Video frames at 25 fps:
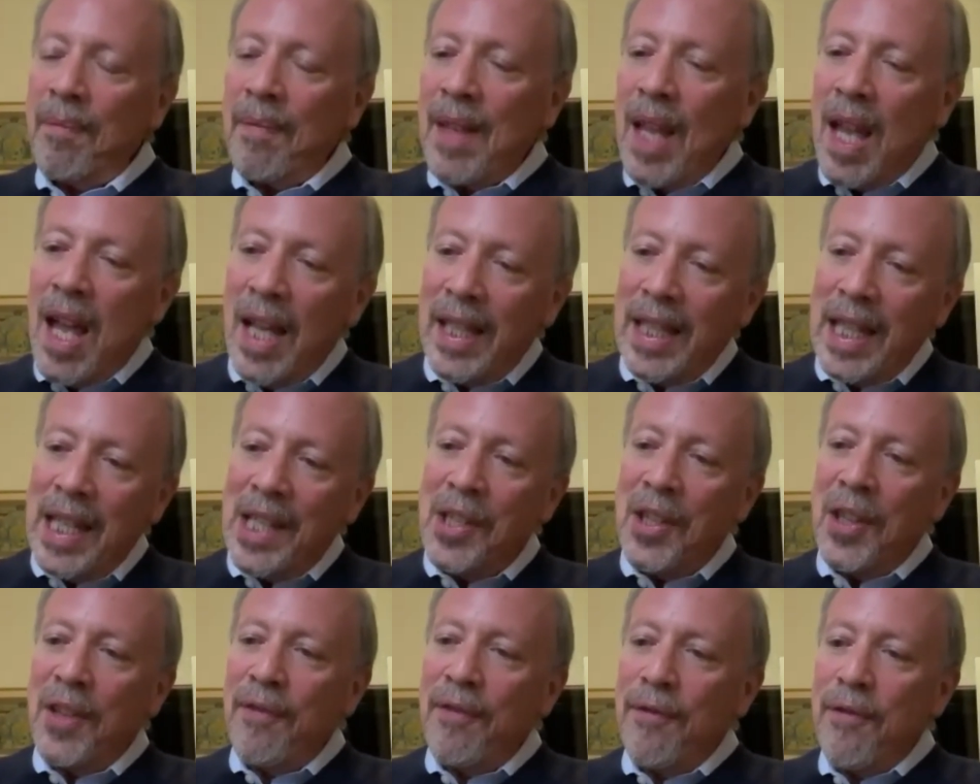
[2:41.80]
I
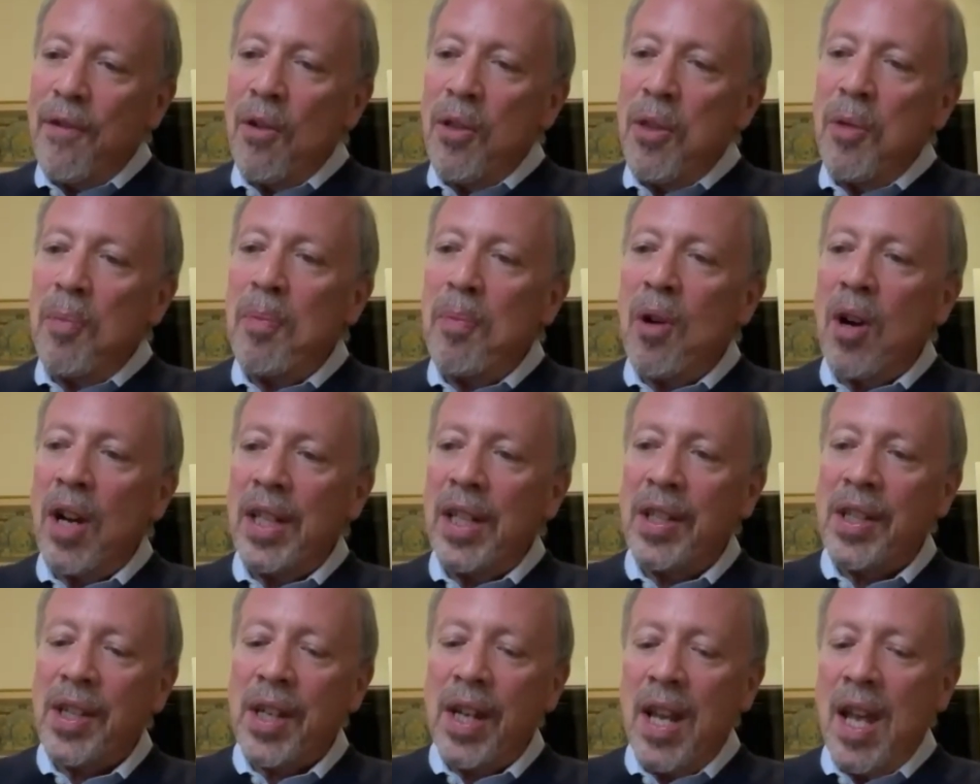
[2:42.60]
guess the fourth
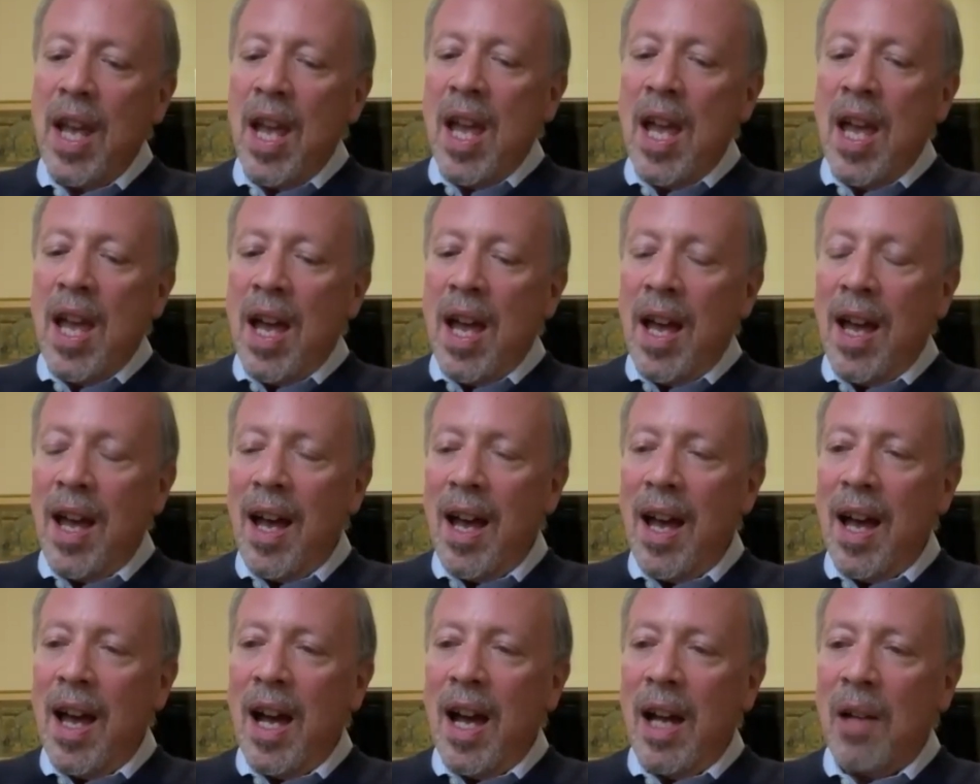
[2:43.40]
point
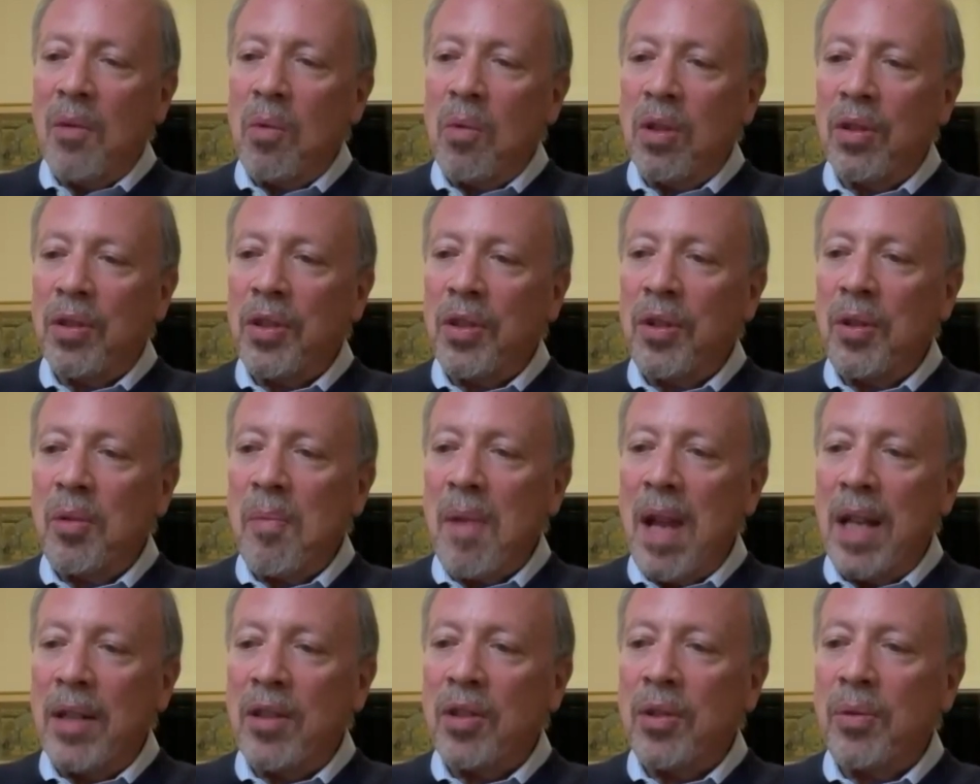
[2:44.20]
I wanted to
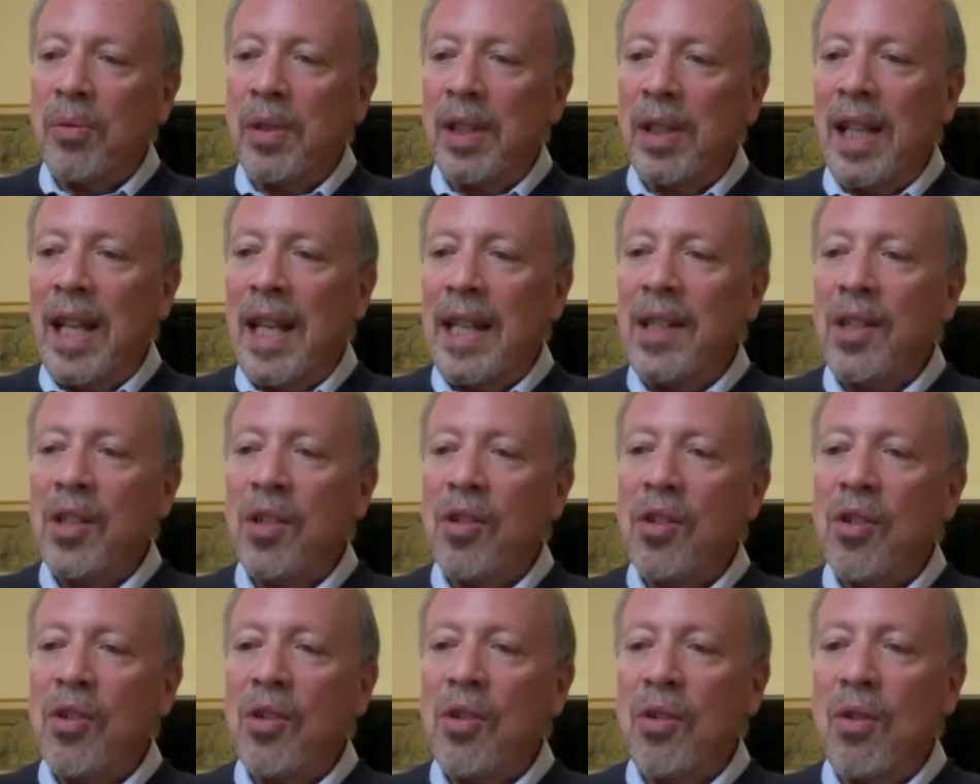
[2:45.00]
mention relates
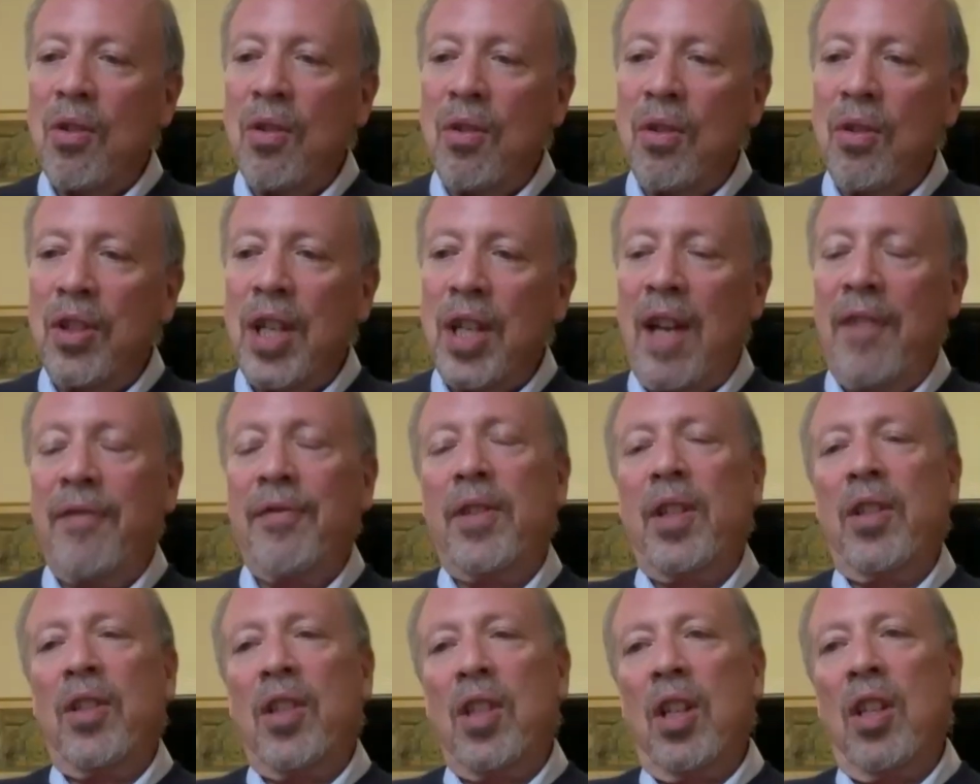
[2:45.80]
to tough
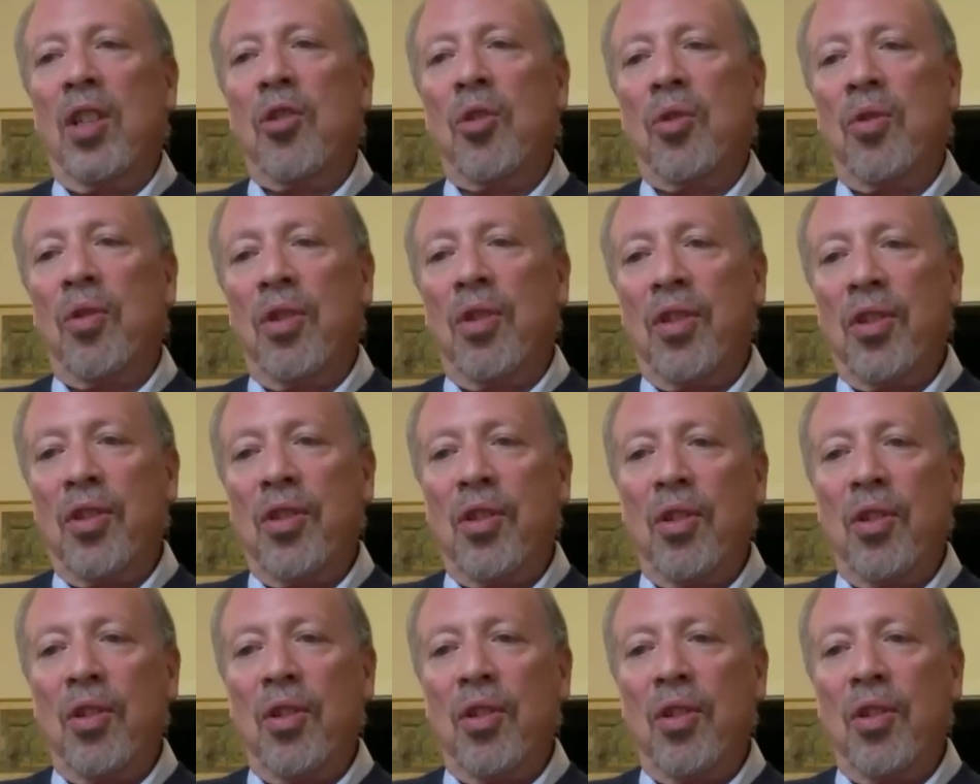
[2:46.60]
decisions.